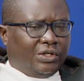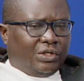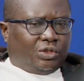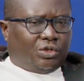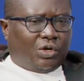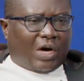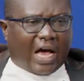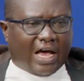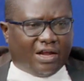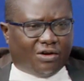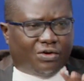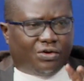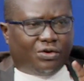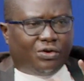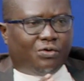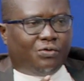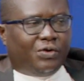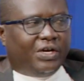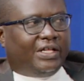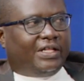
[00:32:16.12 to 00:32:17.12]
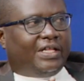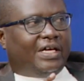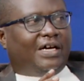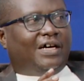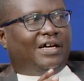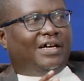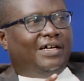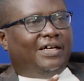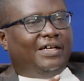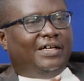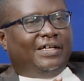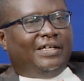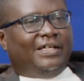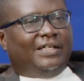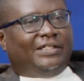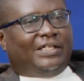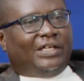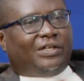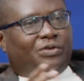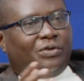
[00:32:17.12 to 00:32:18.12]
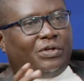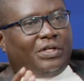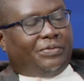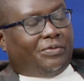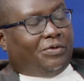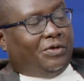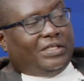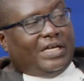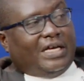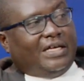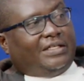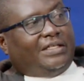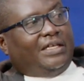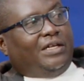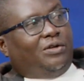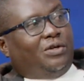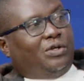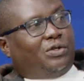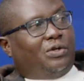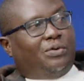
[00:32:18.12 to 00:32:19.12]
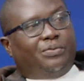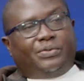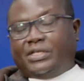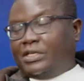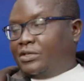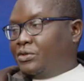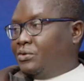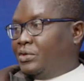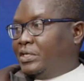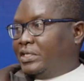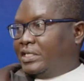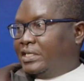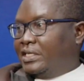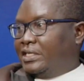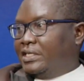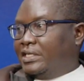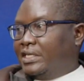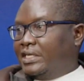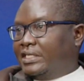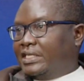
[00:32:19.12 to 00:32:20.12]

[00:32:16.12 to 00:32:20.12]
So I don't know whether security, because I see a lot of security in